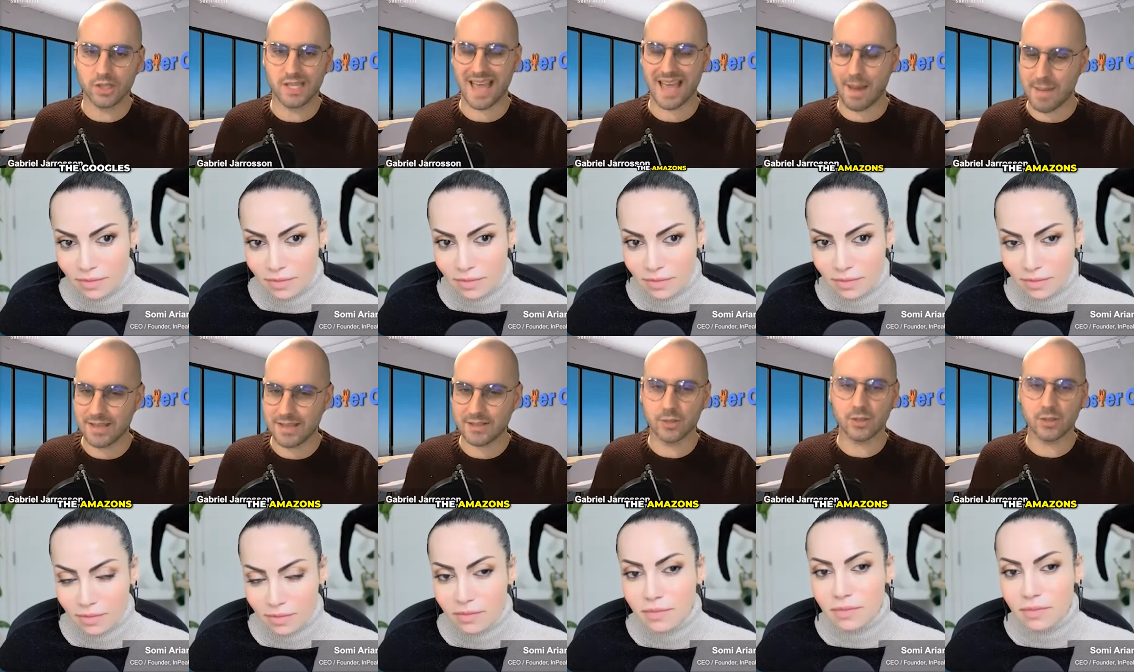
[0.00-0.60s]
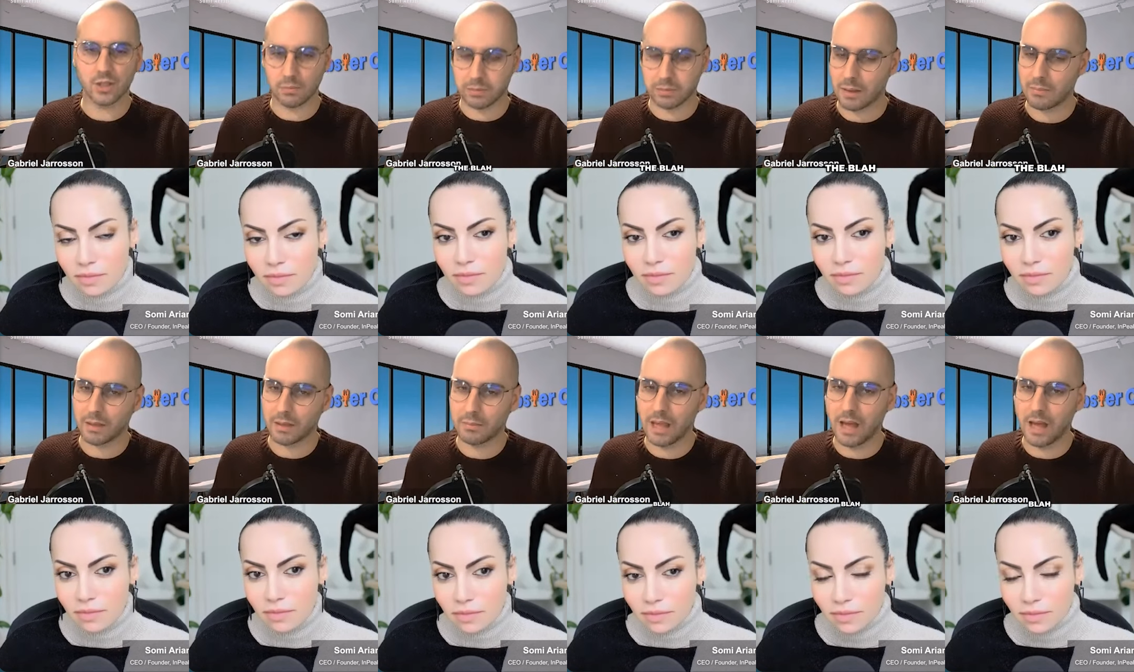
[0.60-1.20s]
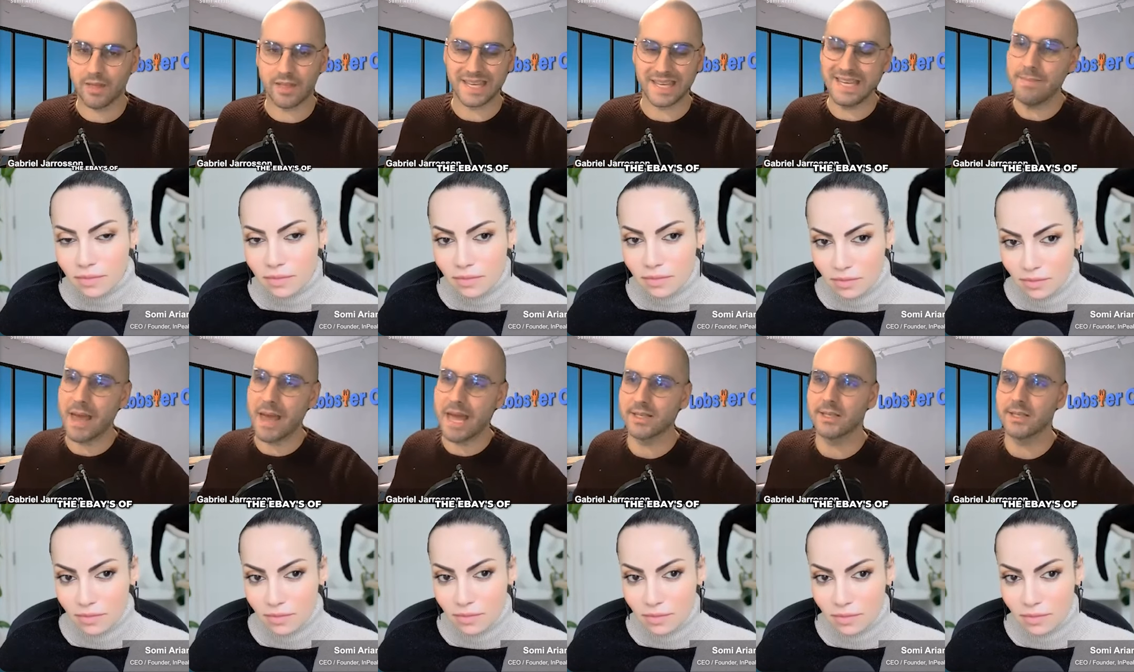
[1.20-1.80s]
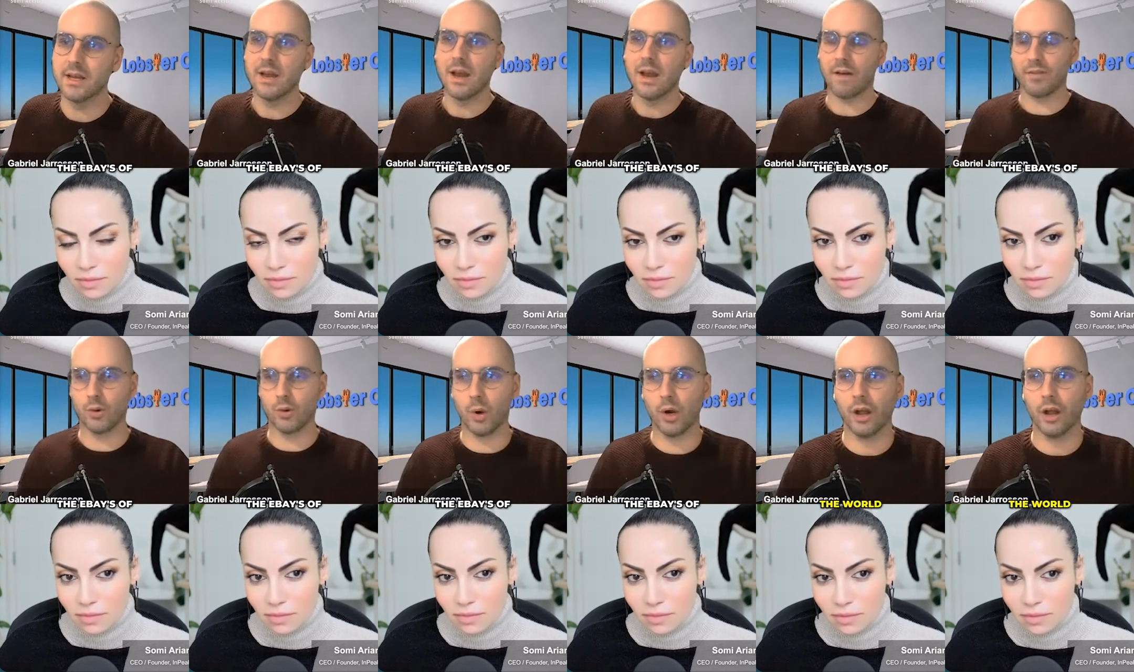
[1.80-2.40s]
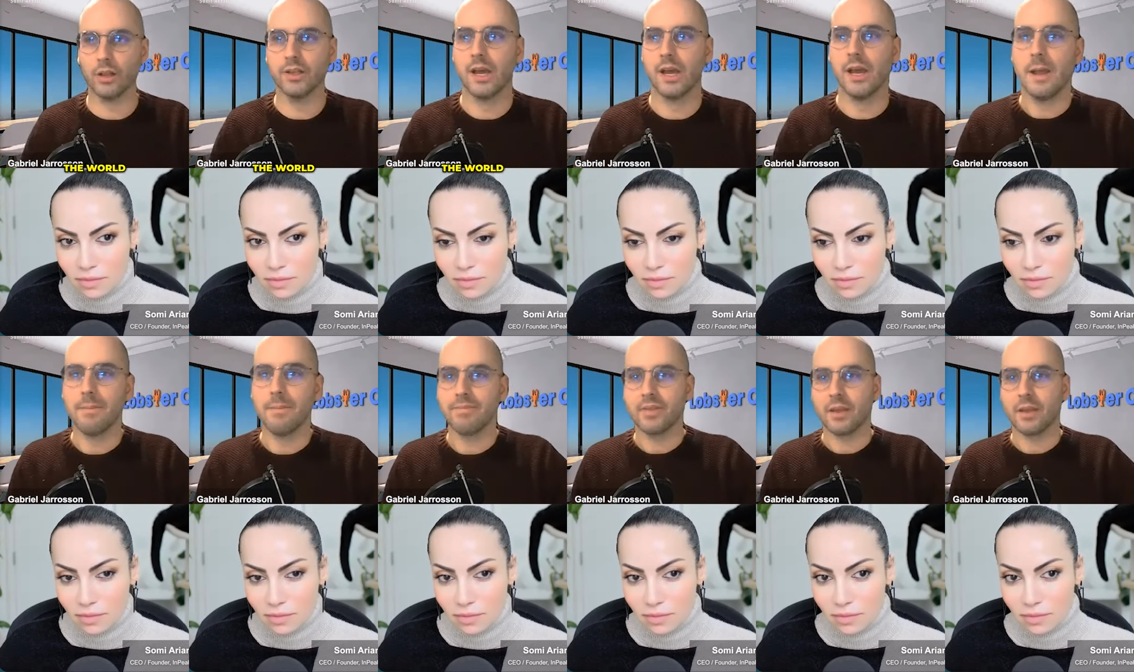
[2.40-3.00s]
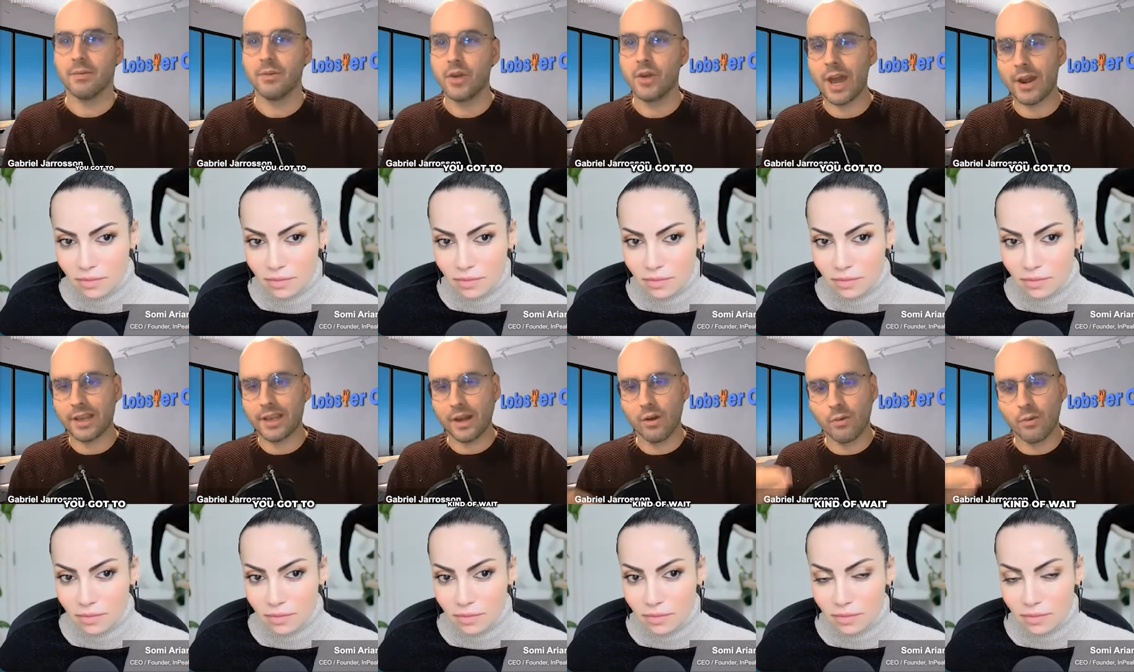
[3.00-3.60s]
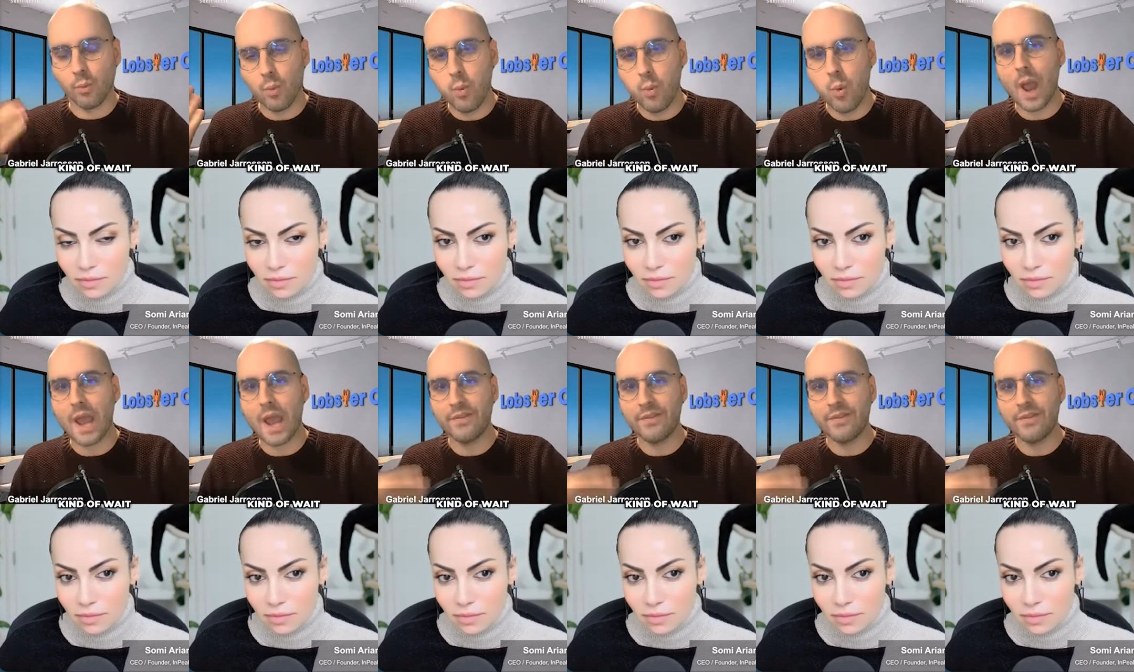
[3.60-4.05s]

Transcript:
Speaker 1: the Amazons, the blah, blah, blah, the eBays of the world, you got to kind of wait